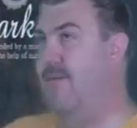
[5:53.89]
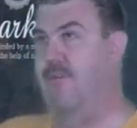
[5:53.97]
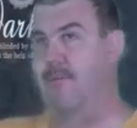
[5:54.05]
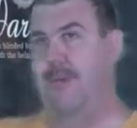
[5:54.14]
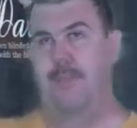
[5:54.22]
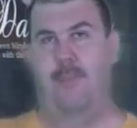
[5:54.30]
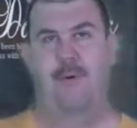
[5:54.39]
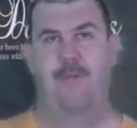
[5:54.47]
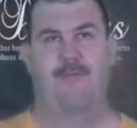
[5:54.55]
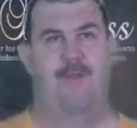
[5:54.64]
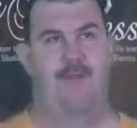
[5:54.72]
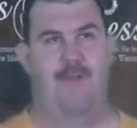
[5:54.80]
using my book
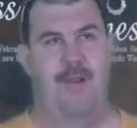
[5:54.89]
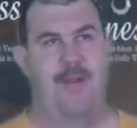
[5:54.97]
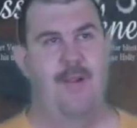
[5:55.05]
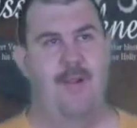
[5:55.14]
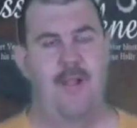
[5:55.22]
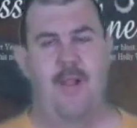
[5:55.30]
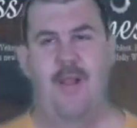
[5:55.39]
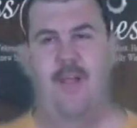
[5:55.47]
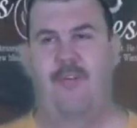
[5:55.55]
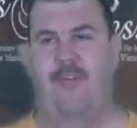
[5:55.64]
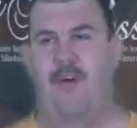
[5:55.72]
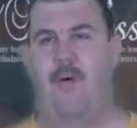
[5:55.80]
for free.
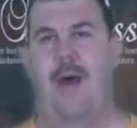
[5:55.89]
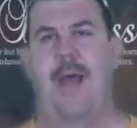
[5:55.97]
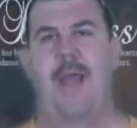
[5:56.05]
So I